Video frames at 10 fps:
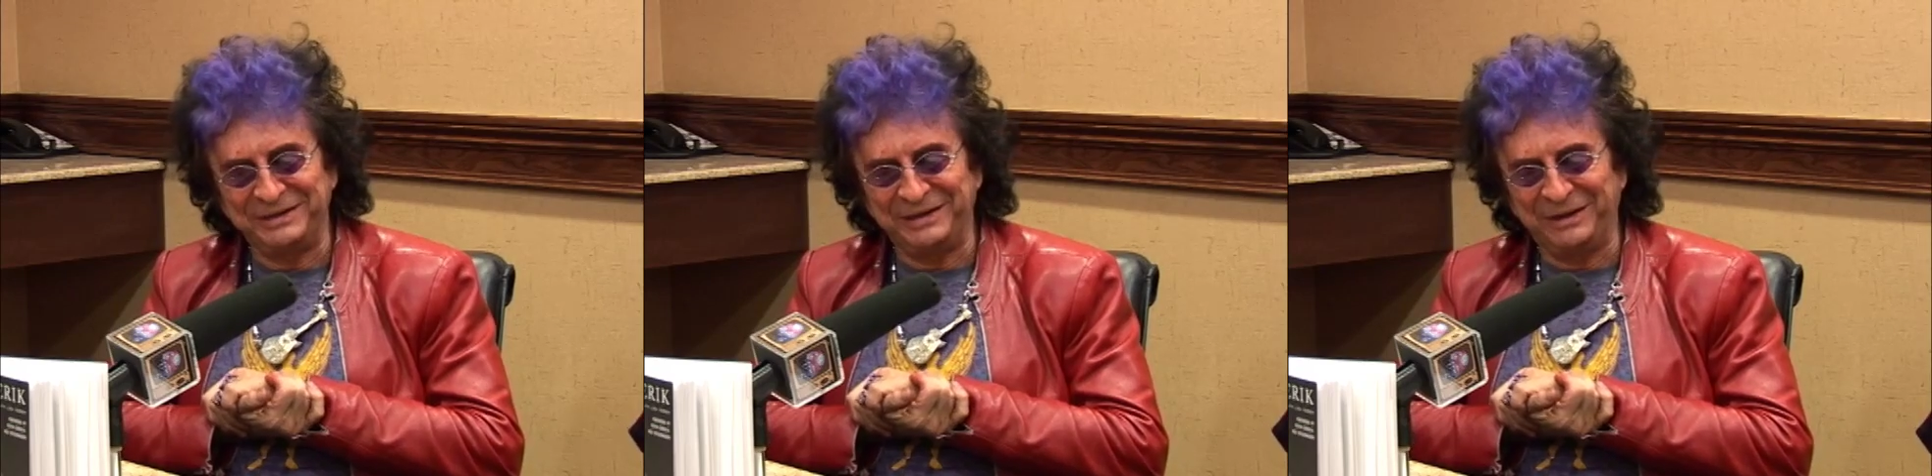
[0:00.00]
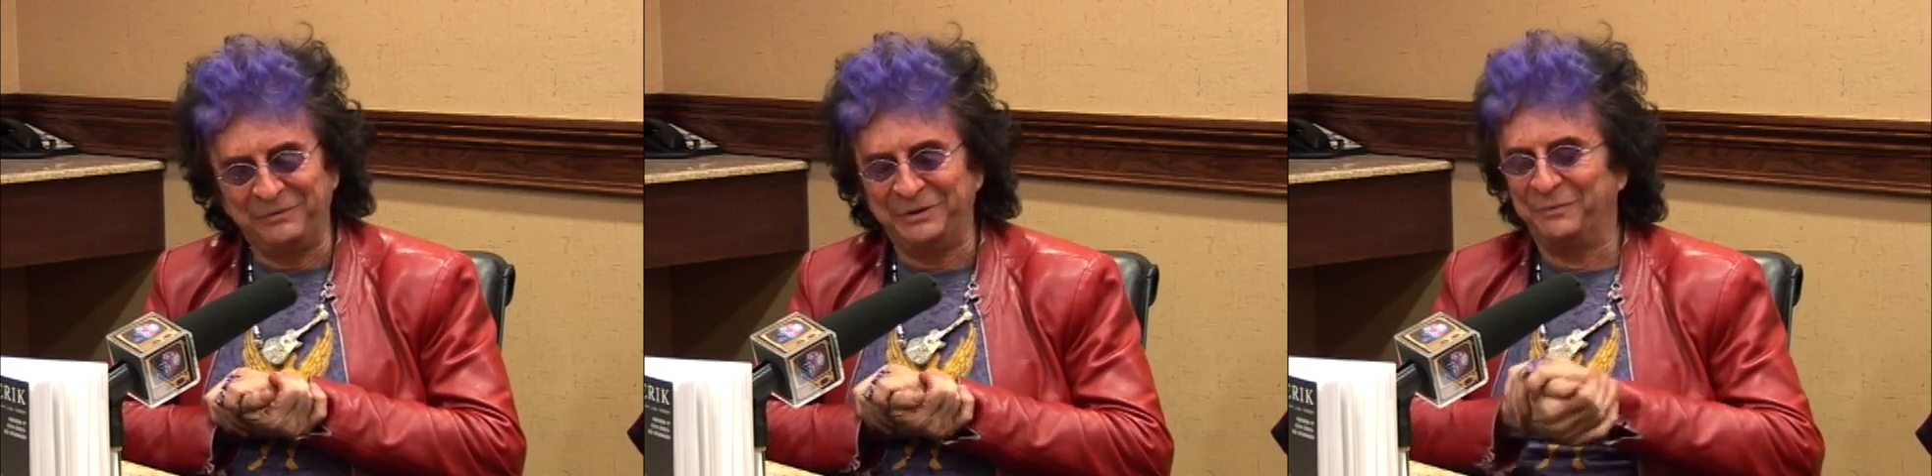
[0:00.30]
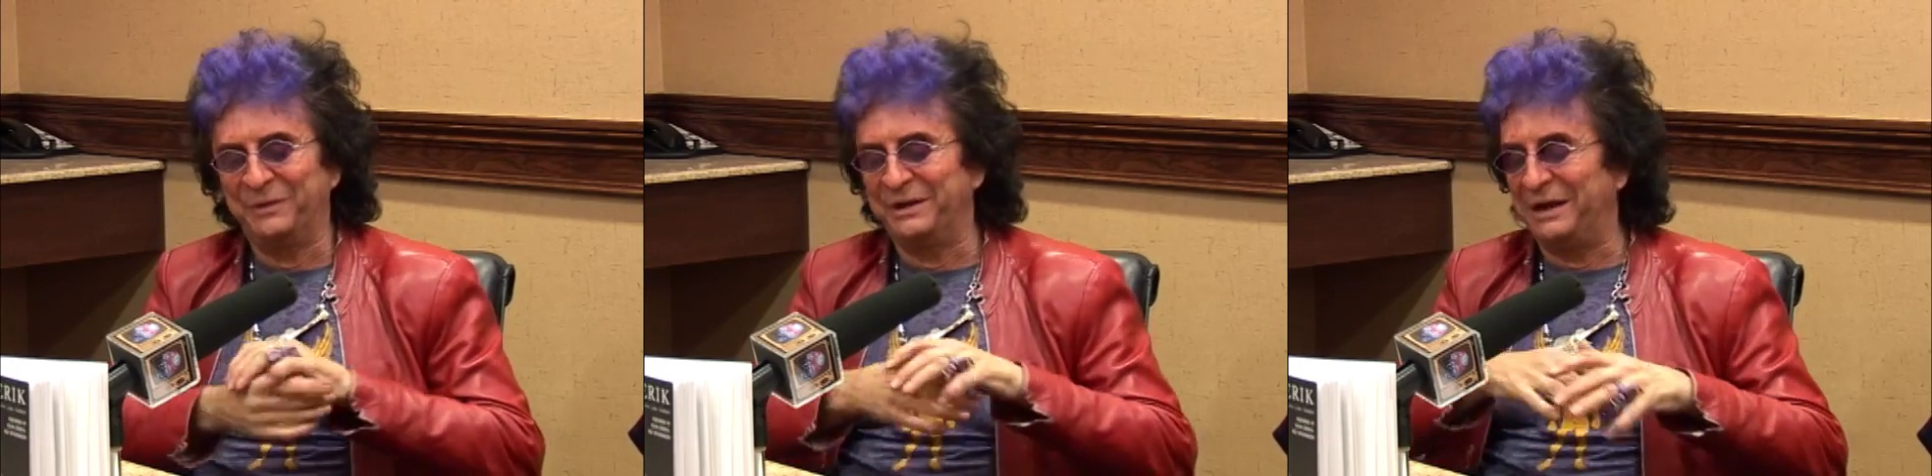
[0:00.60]
and we
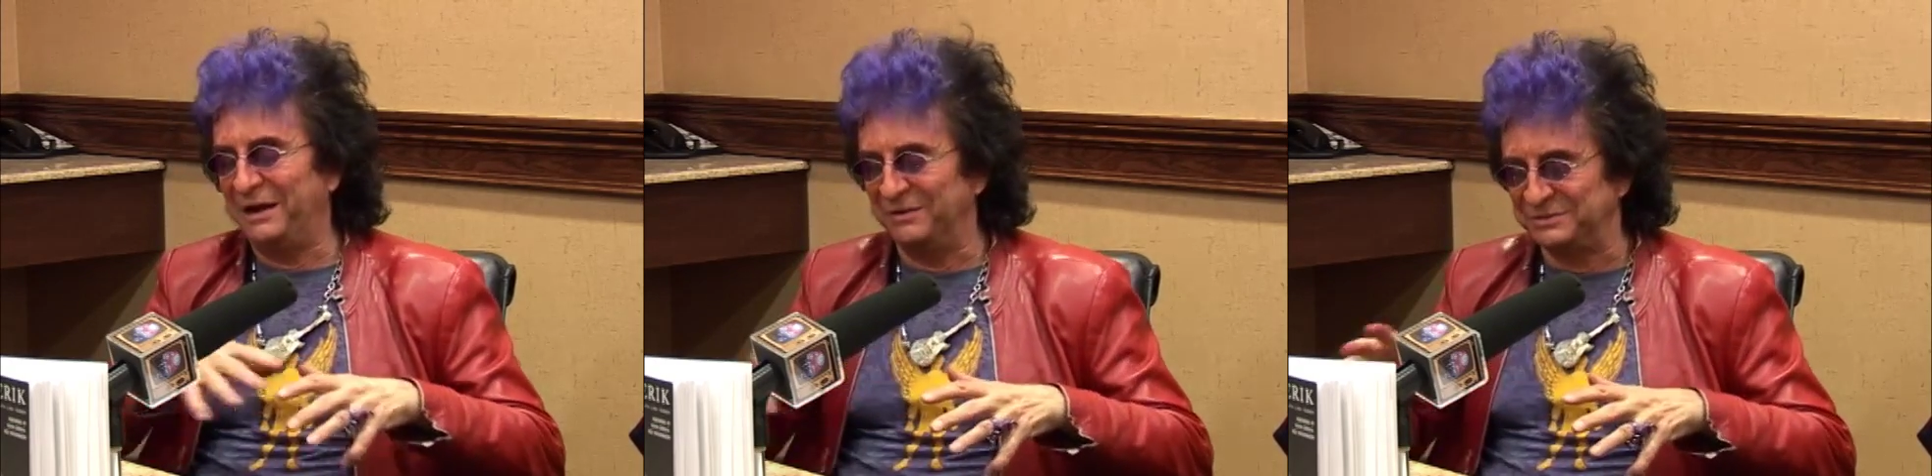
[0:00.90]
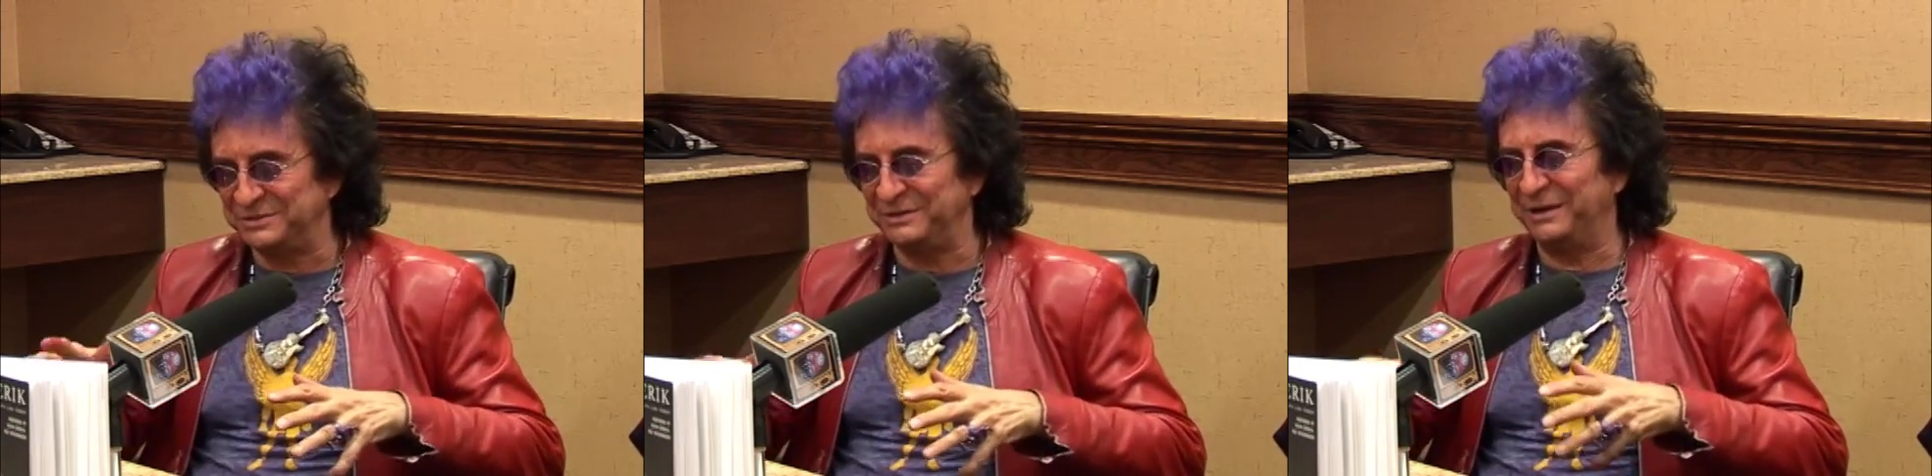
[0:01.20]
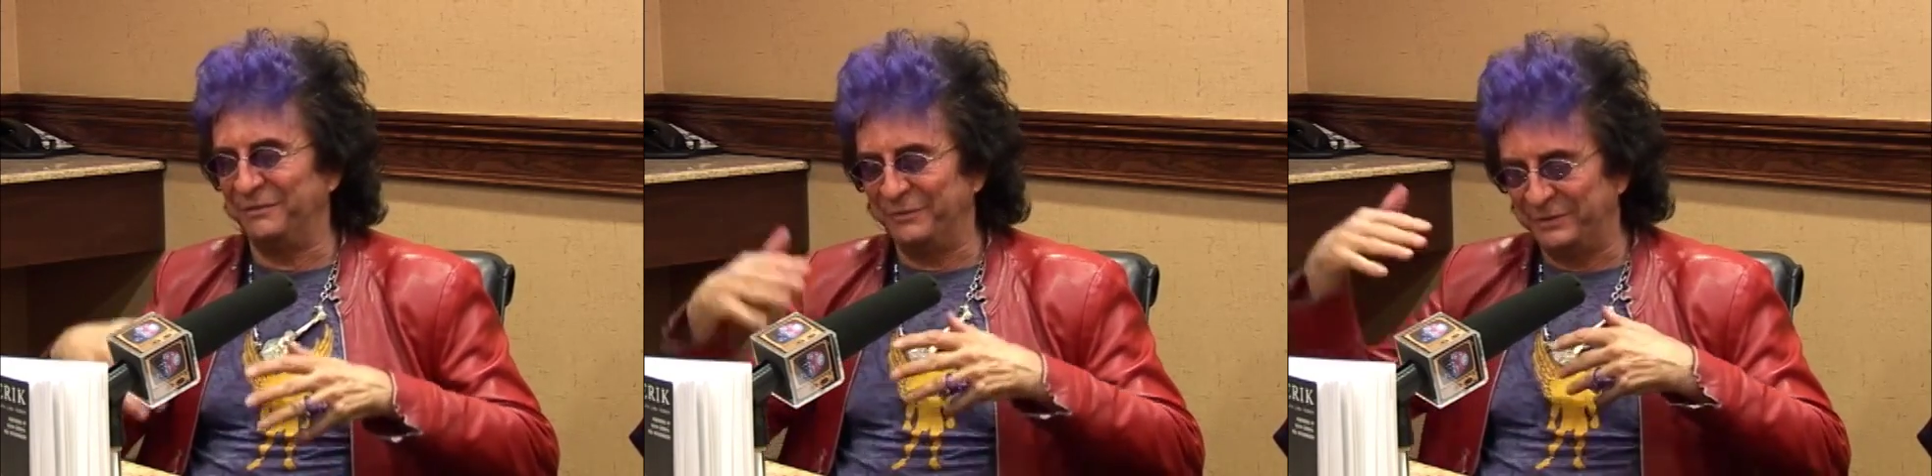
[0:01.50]
went out
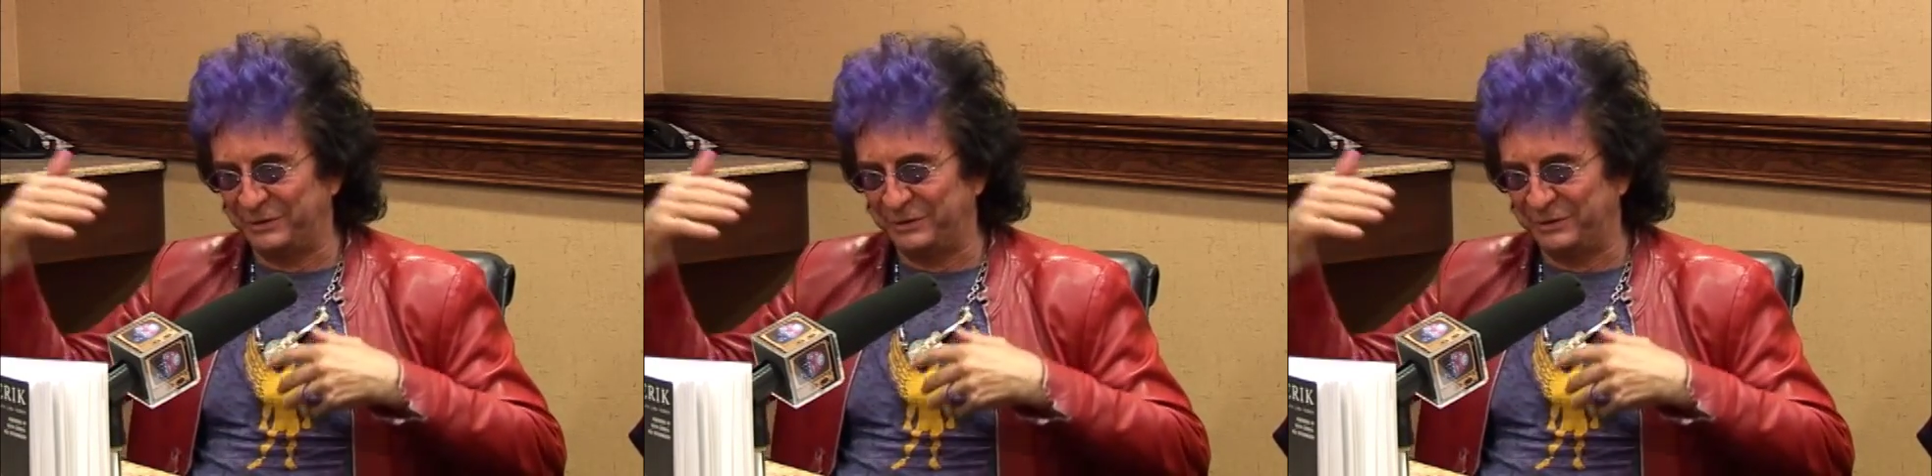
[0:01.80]
and we went